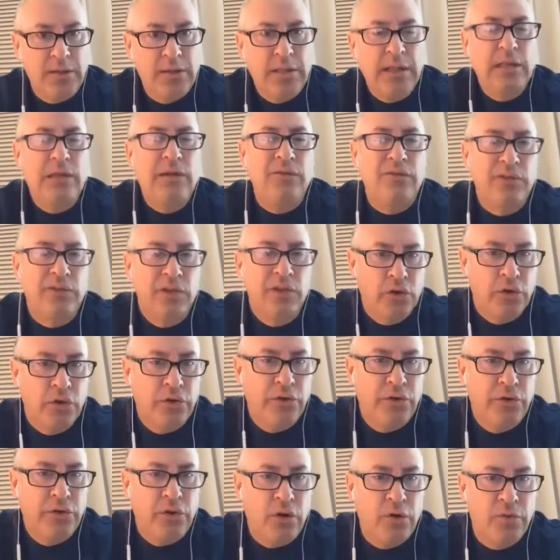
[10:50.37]
that you've
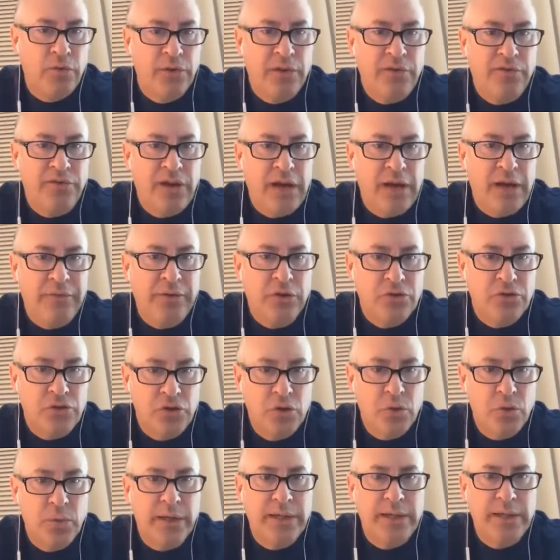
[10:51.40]
learned over the five years of
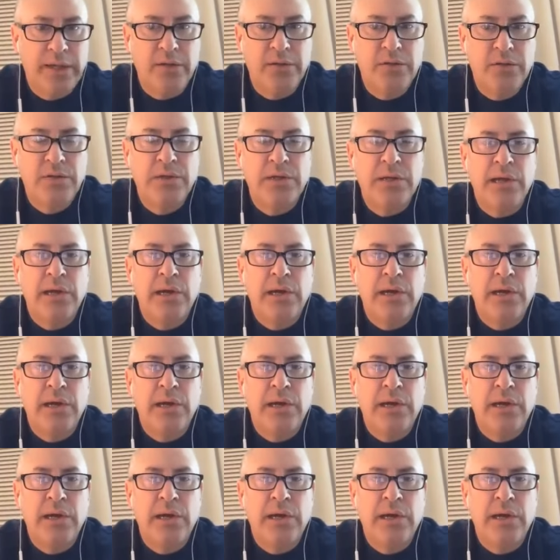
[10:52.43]
doing this?